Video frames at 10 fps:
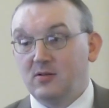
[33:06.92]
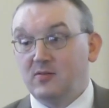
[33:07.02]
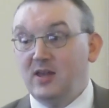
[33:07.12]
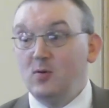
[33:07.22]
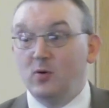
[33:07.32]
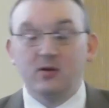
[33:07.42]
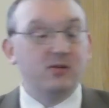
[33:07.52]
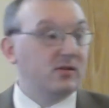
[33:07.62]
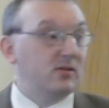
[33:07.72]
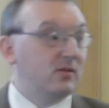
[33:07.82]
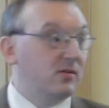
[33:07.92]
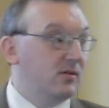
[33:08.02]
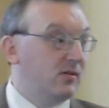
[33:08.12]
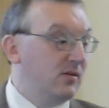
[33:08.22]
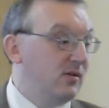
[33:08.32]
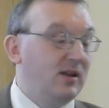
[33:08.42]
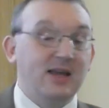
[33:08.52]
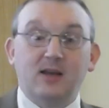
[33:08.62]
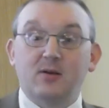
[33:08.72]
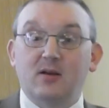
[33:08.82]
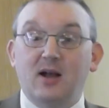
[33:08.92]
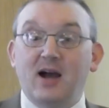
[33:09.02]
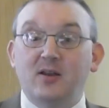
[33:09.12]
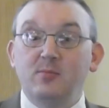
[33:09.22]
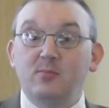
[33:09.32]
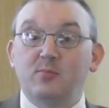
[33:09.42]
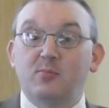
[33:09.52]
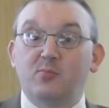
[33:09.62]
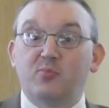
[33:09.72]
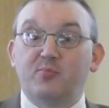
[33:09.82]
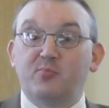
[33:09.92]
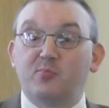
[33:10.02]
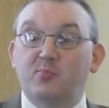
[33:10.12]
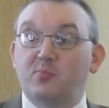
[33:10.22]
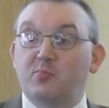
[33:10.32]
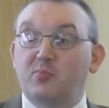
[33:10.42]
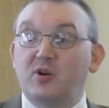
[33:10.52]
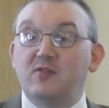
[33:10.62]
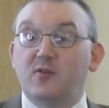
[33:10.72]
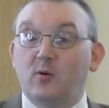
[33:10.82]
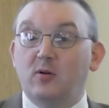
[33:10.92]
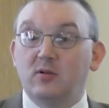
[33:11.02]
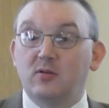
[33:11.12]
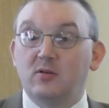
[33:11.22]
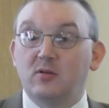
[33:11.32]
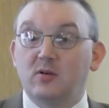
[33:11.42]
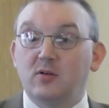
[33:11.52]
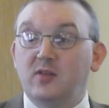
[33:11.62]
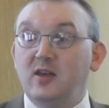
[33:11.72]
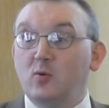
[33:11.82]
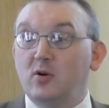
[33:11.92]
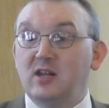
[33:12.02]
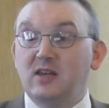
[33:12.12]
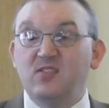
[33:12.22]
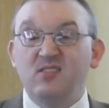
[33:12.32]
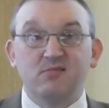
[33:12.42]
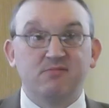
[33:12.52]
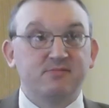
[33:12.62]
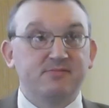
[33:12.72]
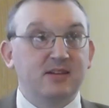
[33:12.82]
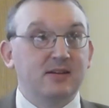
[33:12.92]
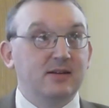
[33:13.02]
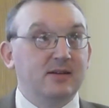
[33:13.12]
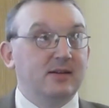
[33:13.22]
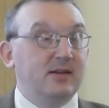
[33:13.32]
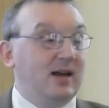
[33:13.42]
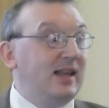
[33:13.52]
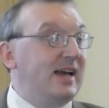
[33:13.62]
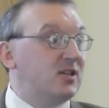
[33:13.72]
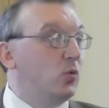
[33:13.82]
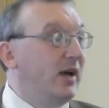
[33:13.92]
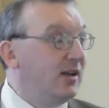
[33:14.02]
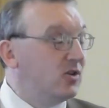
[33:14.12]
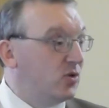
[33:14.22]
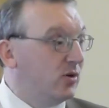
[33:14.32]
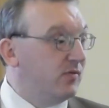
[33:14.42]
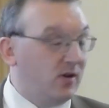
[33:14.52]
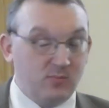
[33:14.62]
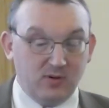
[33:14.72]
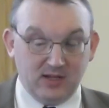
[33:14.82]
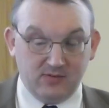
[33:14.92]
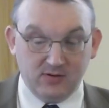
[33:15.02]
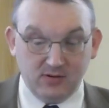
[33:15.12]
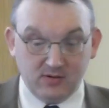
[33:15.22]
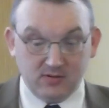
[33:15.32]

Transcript: They weren't like Adam, pre fall. They weren't even a less wicked sort of unbeliever.